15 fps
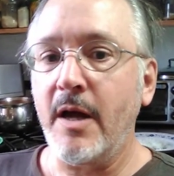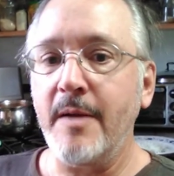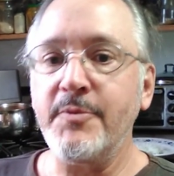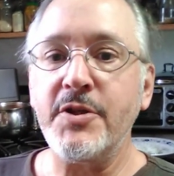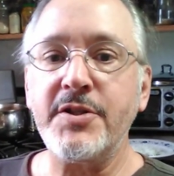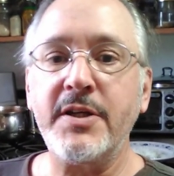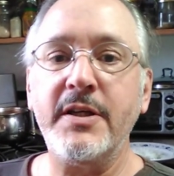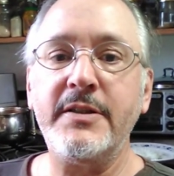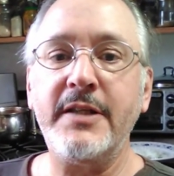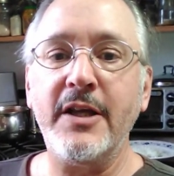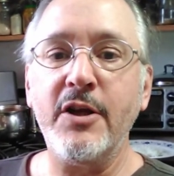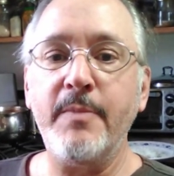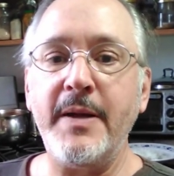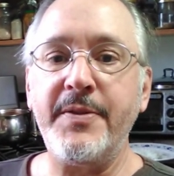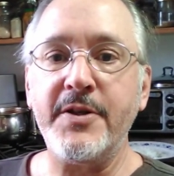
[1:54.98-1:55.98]
just going to tell
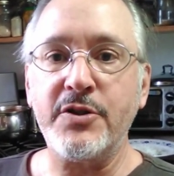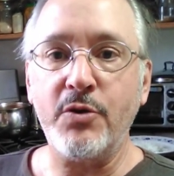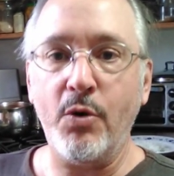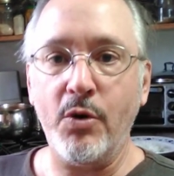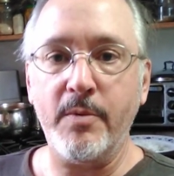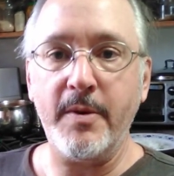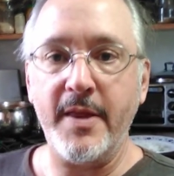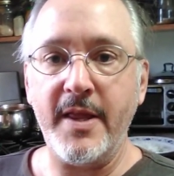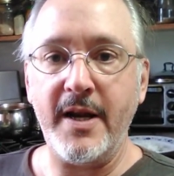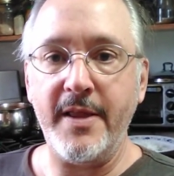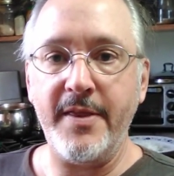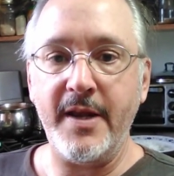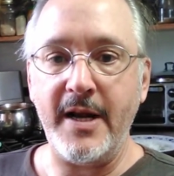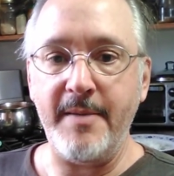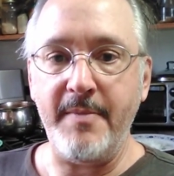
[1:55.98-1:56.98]
you about this korma
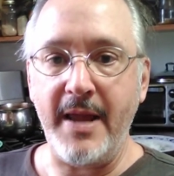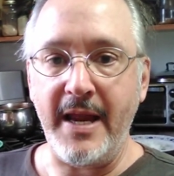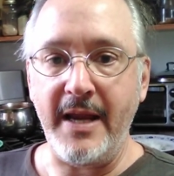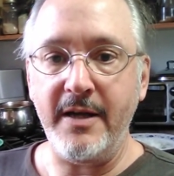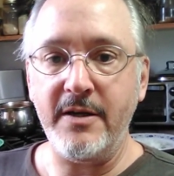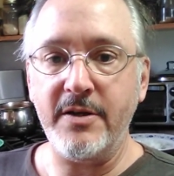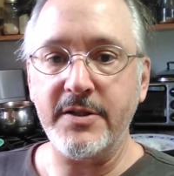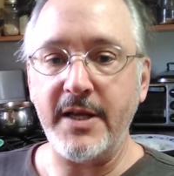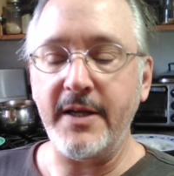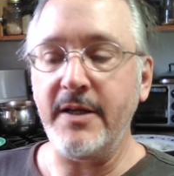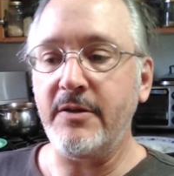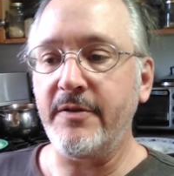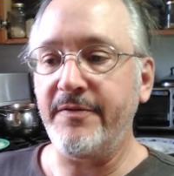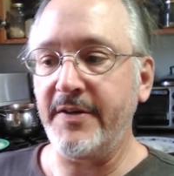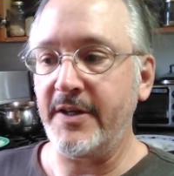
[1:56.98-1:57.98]
that I made because I need
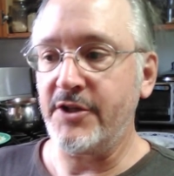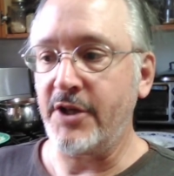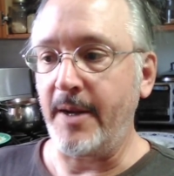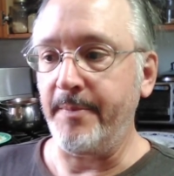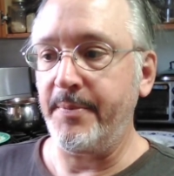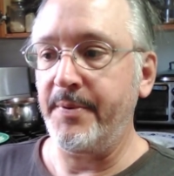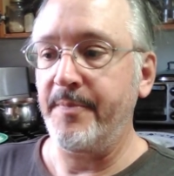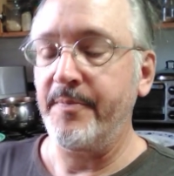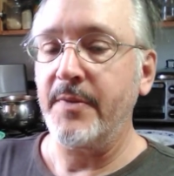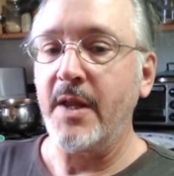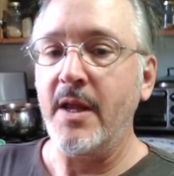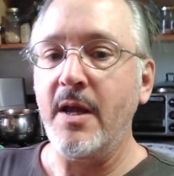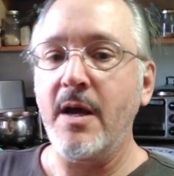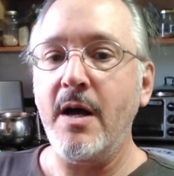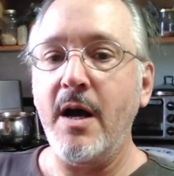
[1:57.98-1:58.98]
to finish up.
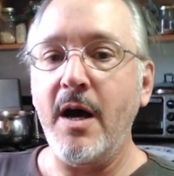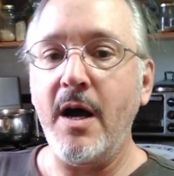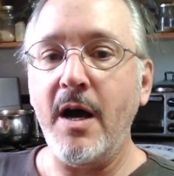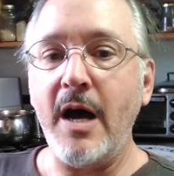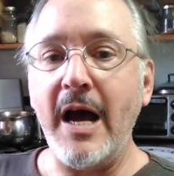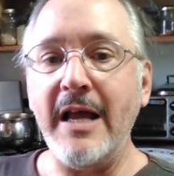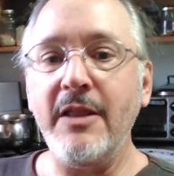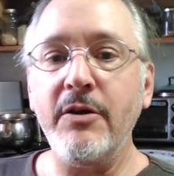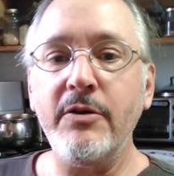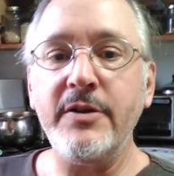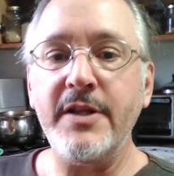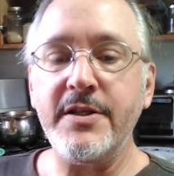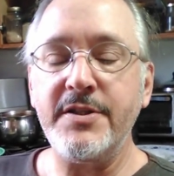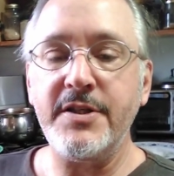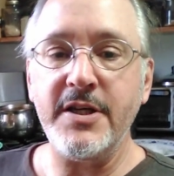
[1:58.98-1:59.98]
I learned
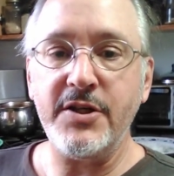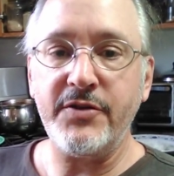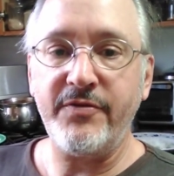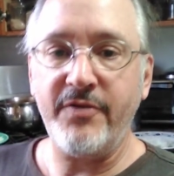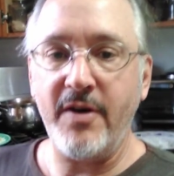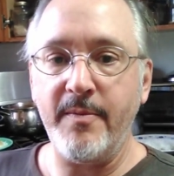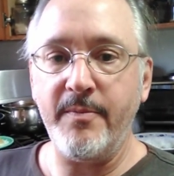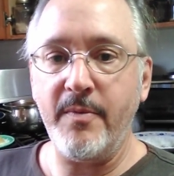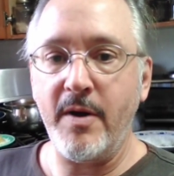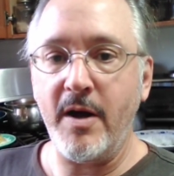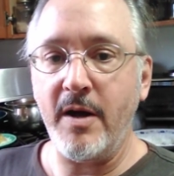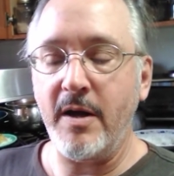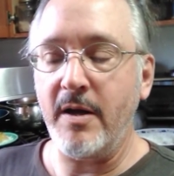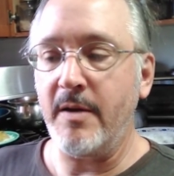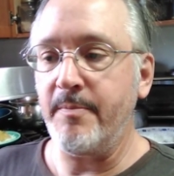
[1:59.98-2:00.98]
this dish from
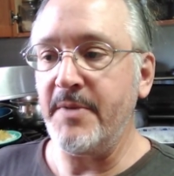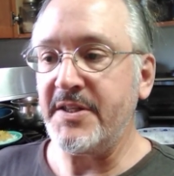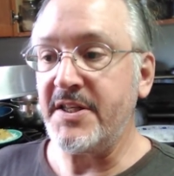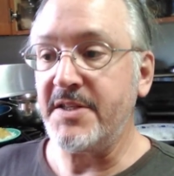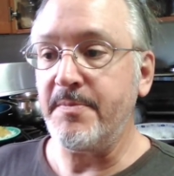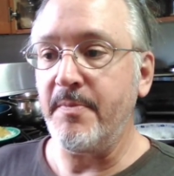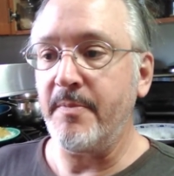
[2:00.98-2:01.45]
Mrs.